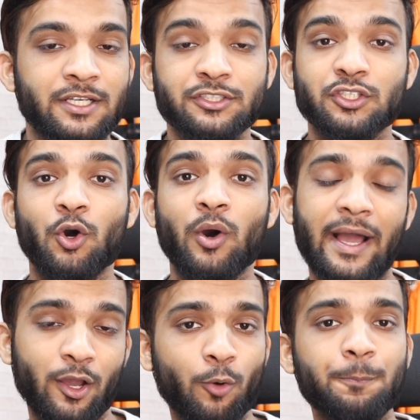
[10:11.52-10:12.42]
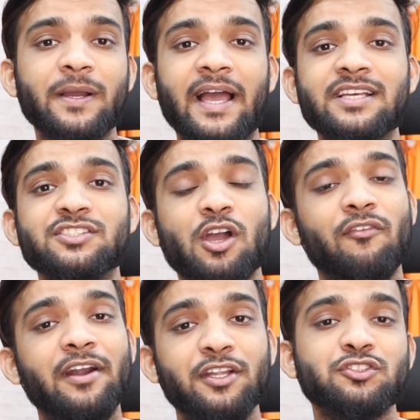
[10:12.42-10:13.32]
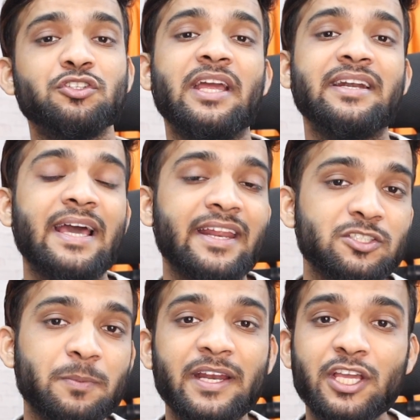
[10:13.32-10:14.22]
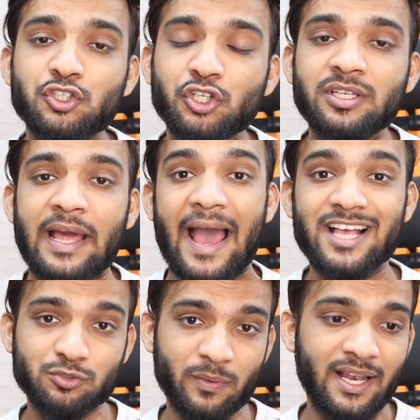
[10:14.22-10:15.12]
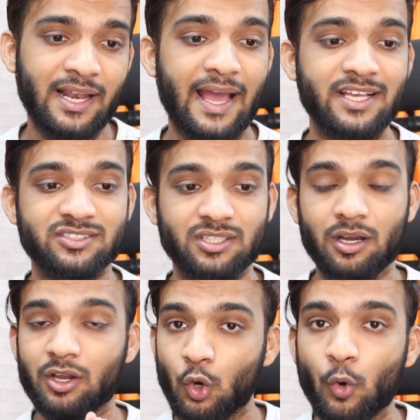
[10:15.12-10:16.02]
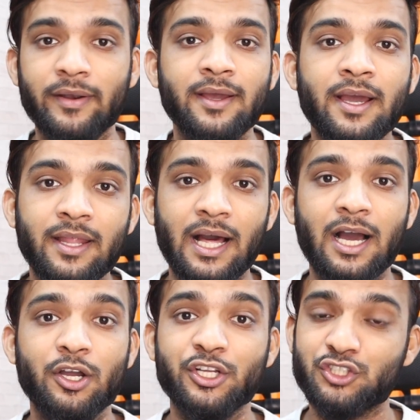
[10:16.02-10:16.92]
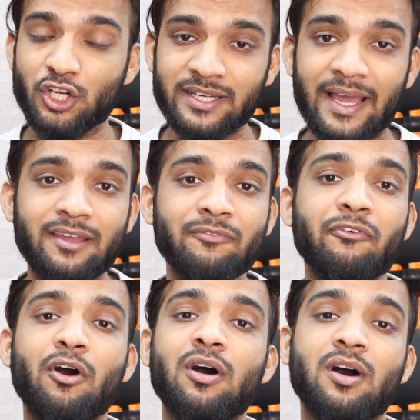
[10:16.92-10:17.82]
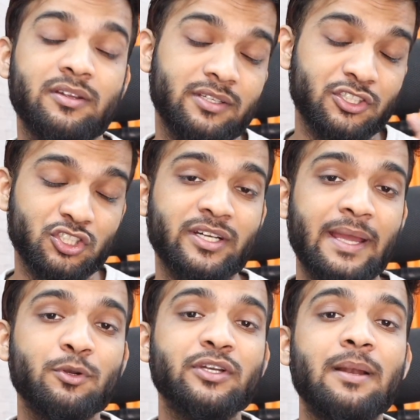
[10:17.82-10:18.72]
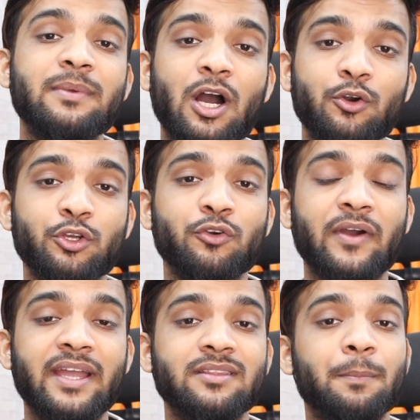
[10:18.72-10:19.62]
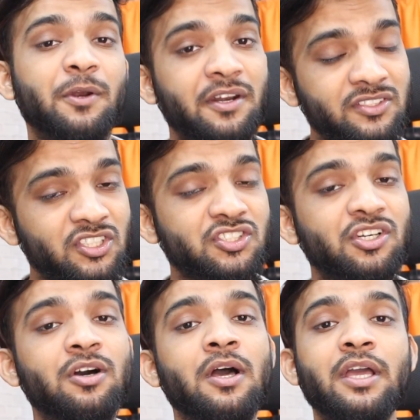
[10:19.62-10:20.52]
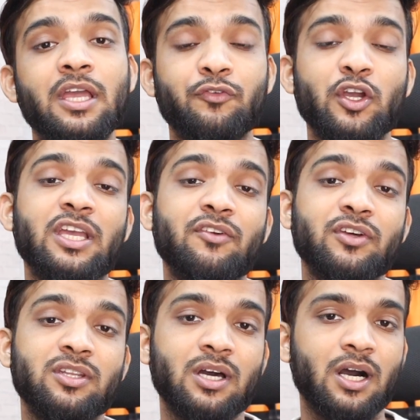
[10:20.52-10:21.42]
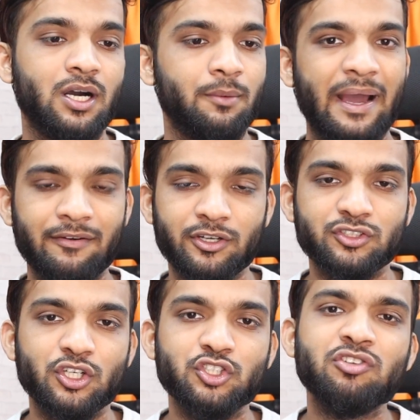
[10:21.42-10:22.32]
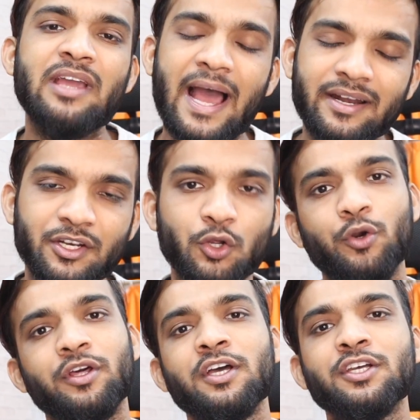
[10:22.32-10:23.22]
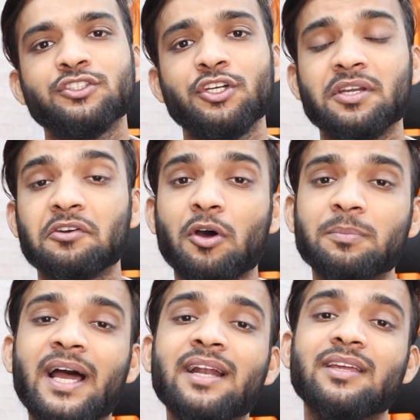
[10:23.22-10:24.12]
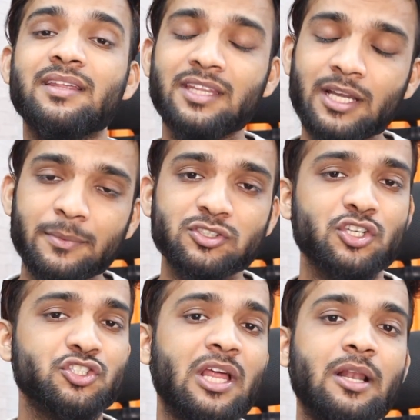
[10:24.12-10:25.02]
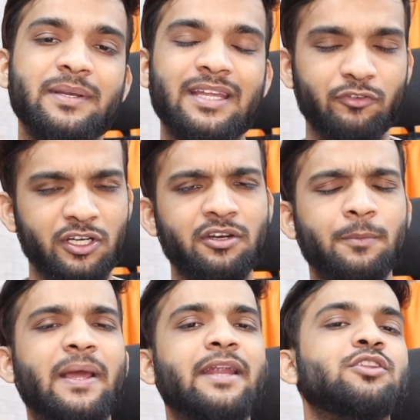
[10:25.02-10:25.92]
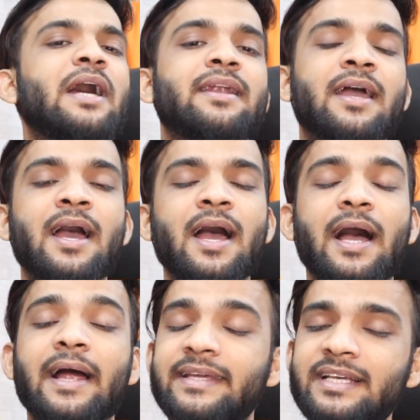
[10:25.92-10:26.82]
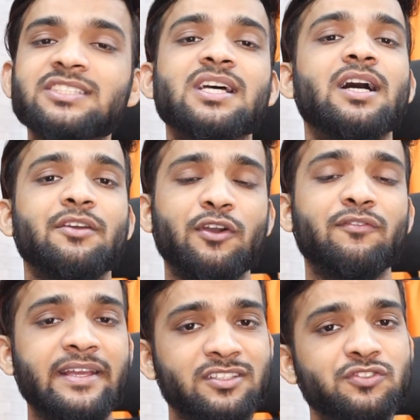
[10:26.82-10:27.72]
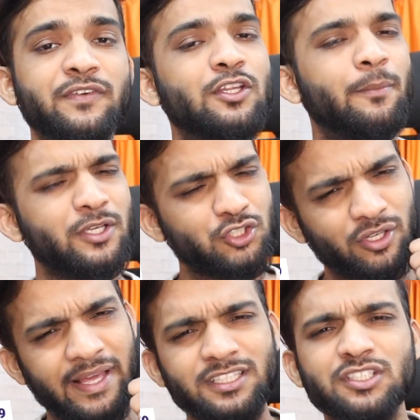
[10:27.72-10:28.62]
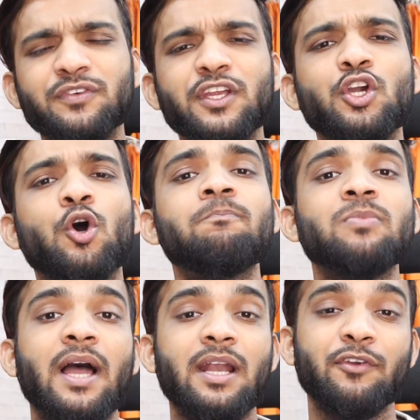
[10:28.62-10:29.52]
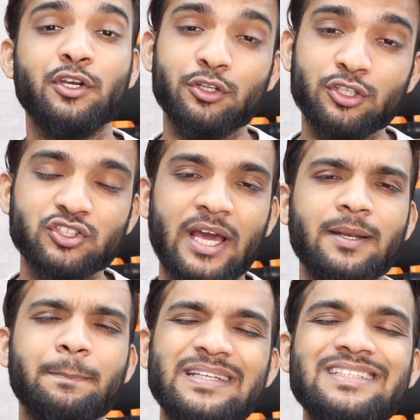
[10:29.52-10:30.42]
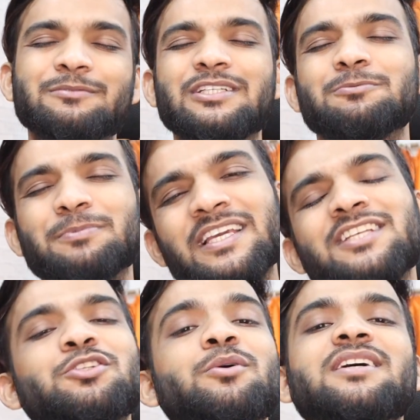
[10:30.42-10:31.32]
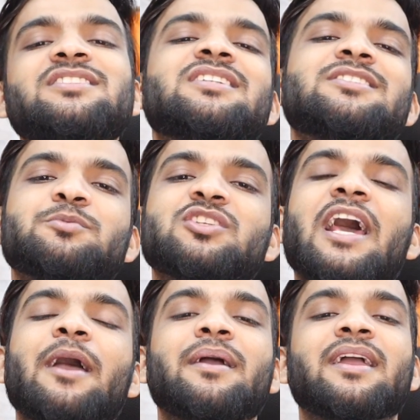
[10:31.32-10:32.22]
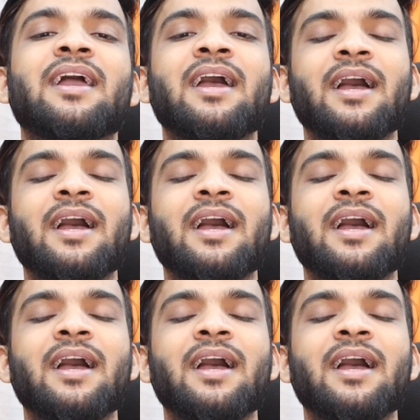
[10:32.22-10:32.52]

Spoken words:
So I hope, guys, you have understood the entire explanation as well as the code. Now it's your time to tell me how do you find the predecessor if you are given a binary search tree and a node. So you can drop that in the comment section. I'll be definitely replying to that. And yes, if you have liked this video, make sure you like this video. And if you're new to this channel, please do consider subscribing.